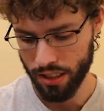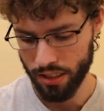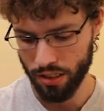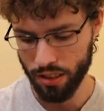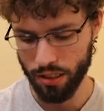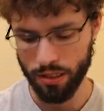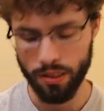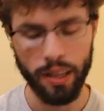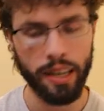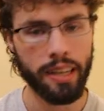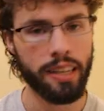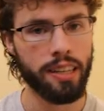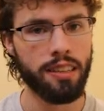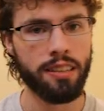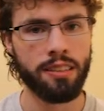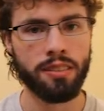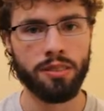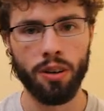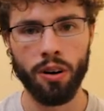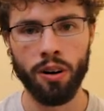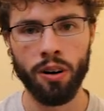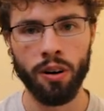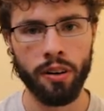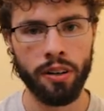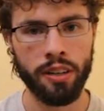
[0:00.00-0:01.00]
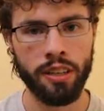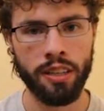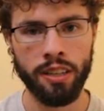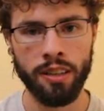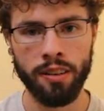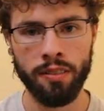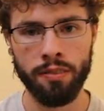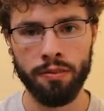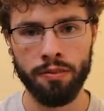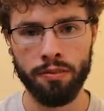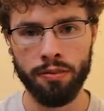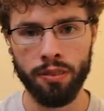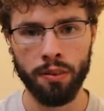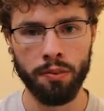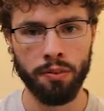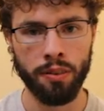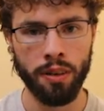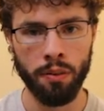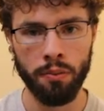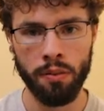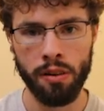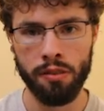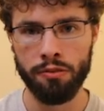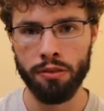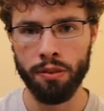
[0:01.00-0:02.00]
The light is on him
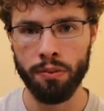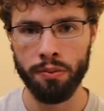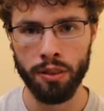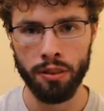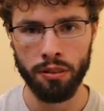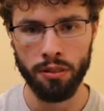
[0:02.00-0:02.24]
coming from